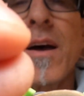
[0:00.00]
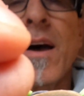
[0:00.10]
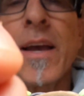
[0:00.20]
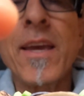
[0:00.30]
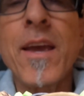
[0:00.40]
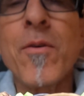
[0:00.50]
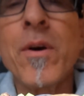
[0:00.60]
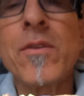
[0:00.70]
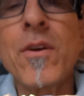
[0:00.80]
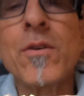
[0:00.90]
I can't
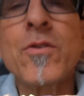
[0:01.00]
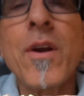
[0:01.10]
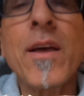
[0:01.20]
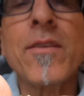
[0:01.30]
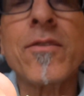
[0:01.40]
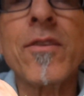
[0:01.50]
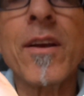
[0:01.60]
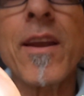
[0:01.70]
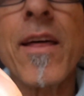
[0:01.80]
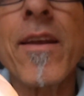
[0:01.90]
wait to go try this
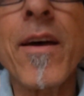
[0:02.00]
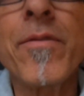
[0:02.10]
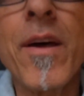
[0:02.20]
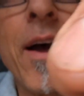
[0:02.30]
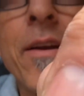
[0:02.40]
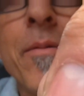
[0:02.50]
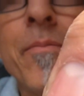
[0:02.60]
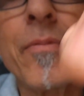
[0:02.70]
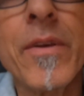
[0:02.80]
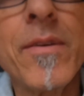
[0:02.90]
thing now that I've tied
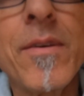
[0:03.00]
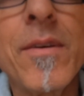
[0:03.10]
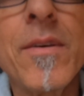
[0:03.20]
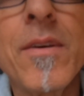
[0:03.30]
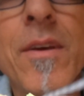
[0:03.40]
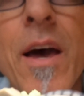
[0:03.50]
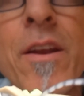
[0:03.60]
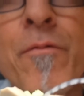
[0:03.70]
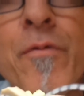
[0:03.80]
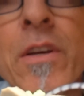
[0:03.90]
them. I
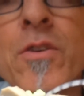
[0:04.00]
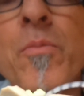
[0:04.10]
didn't fish